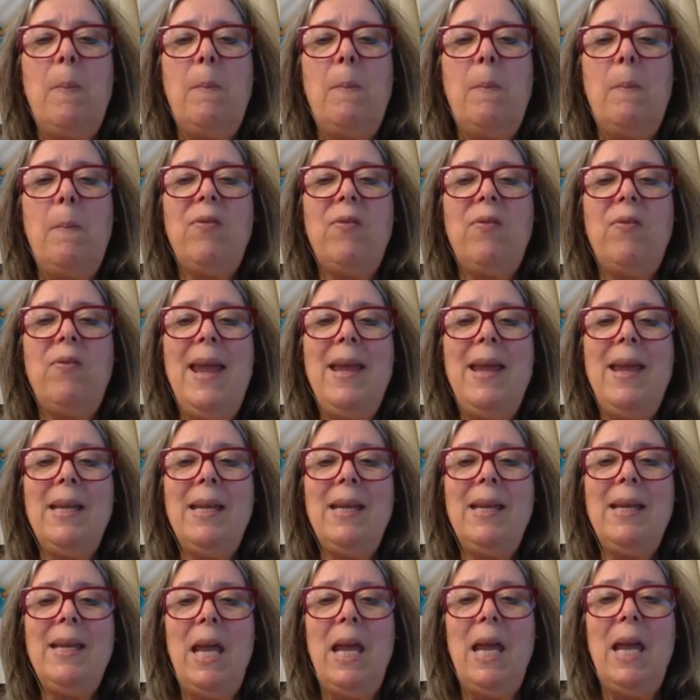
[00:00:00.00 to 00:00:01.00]
But they
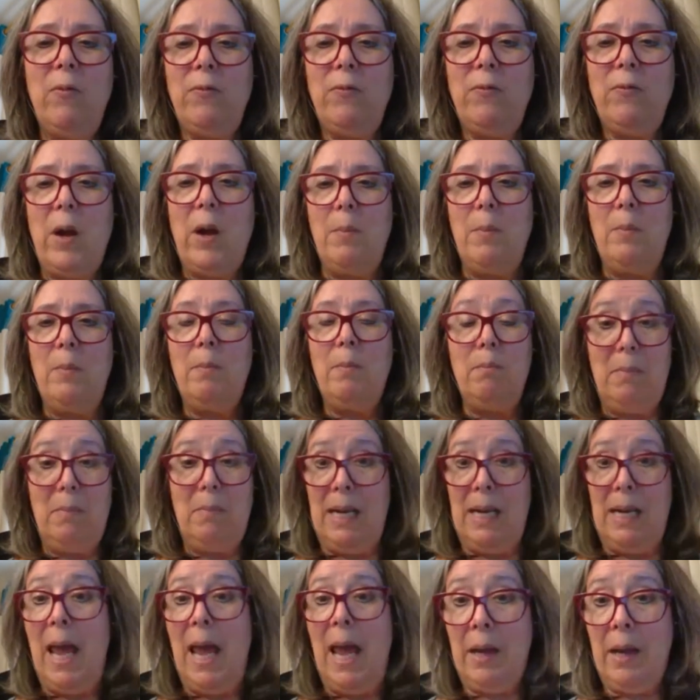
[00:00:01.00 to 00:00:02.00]
came from
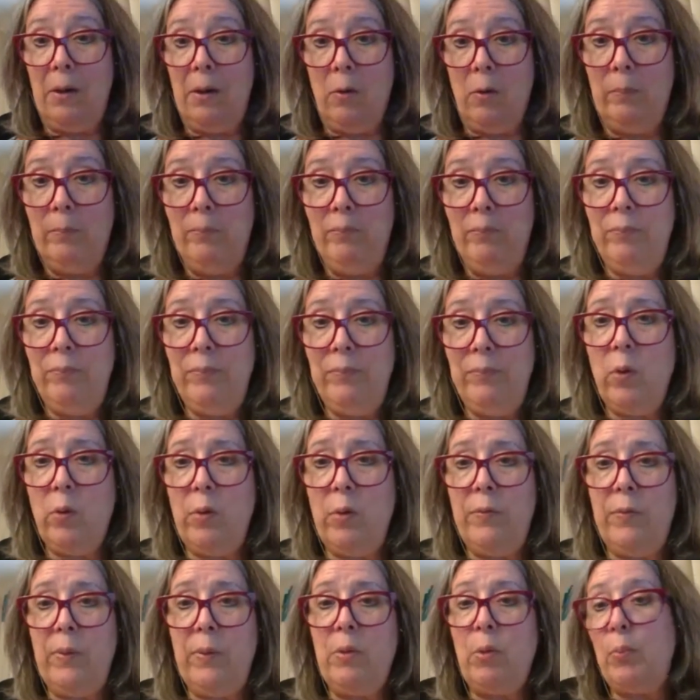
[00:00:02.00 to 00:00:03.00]
Milano, or
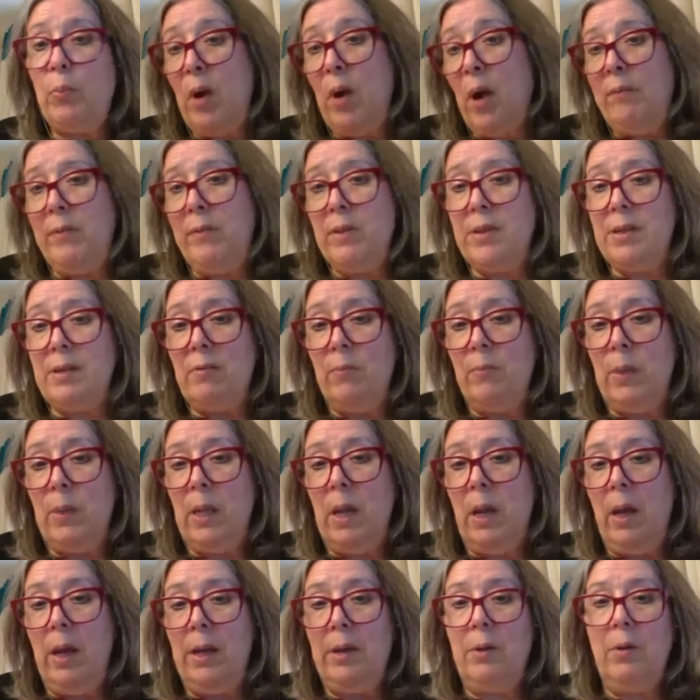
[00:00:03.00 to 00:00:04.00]
from the province of
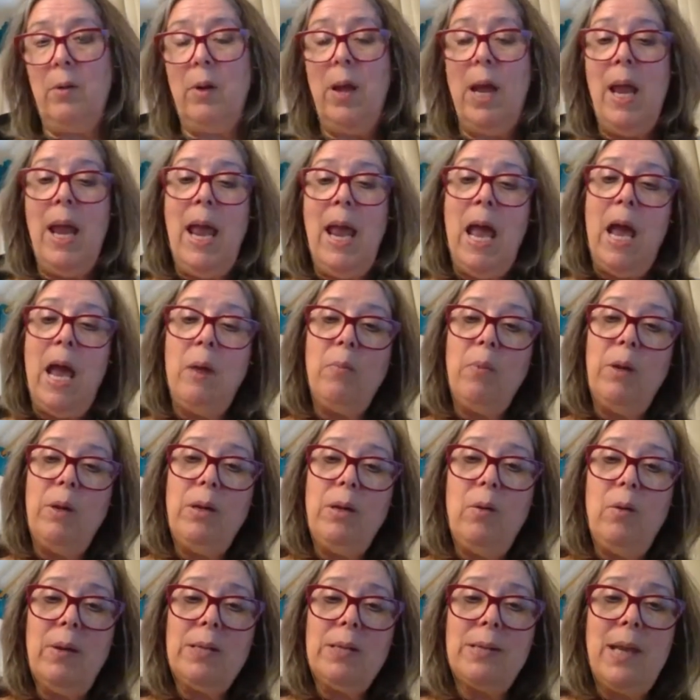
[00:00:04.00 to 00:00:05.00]
Milano. And we
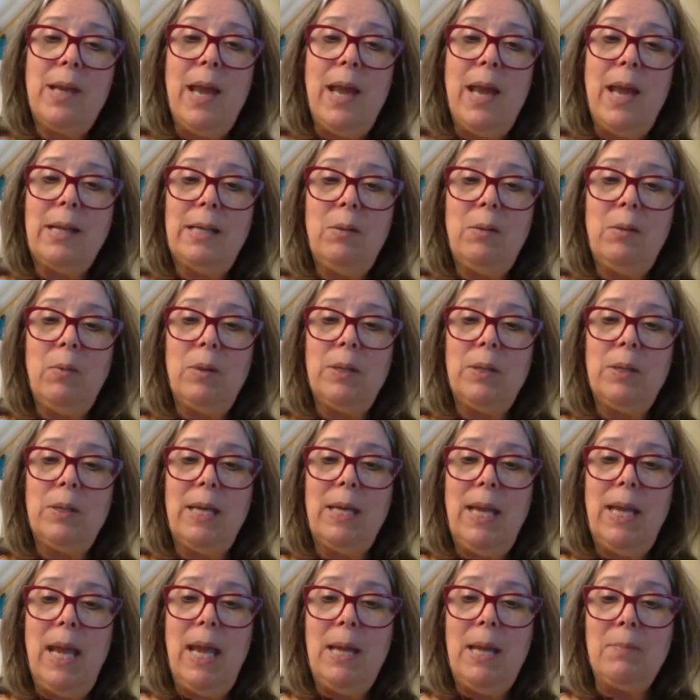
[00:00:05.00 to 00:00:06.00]
know exactly when they
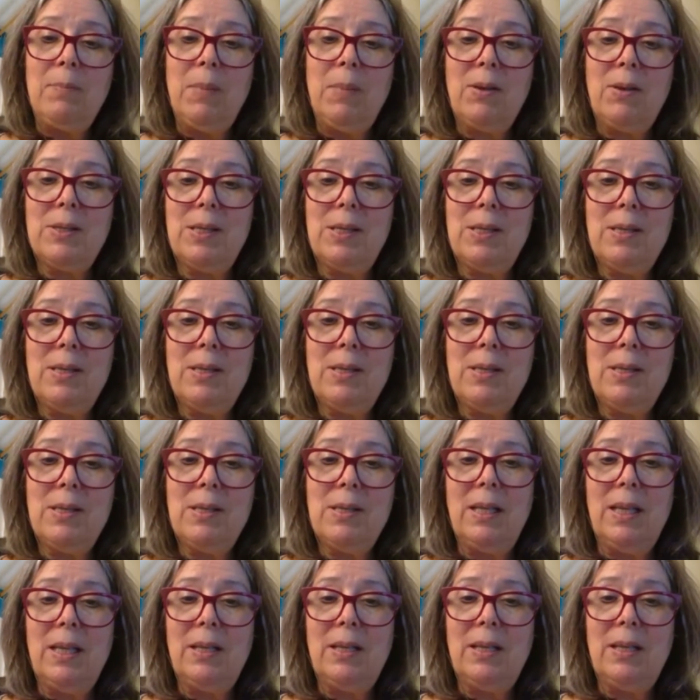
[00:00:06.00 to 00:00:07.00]
came, because this is
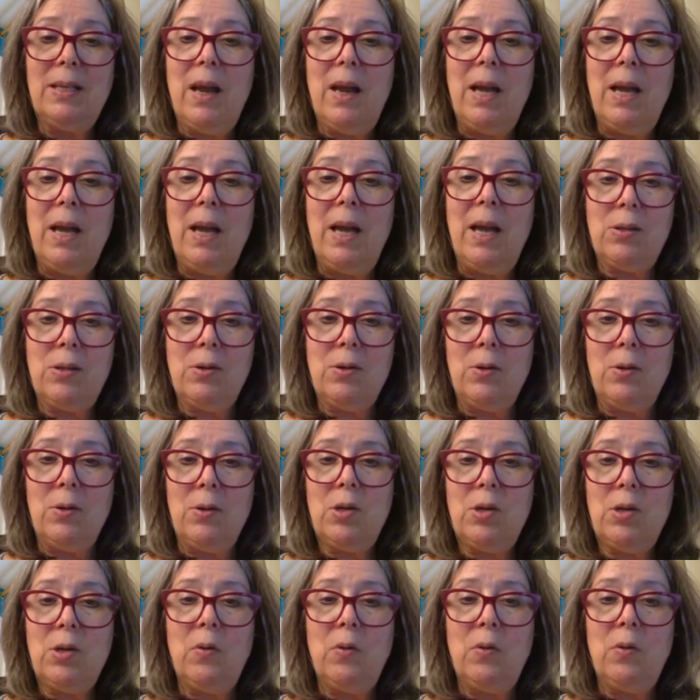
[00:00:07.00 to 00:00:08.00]
something that I
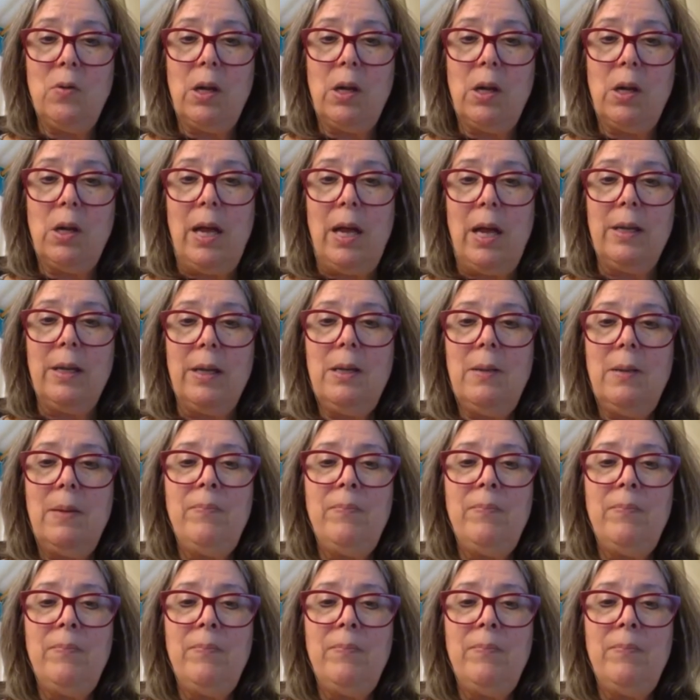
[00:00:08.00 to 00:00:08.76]
researched for a client.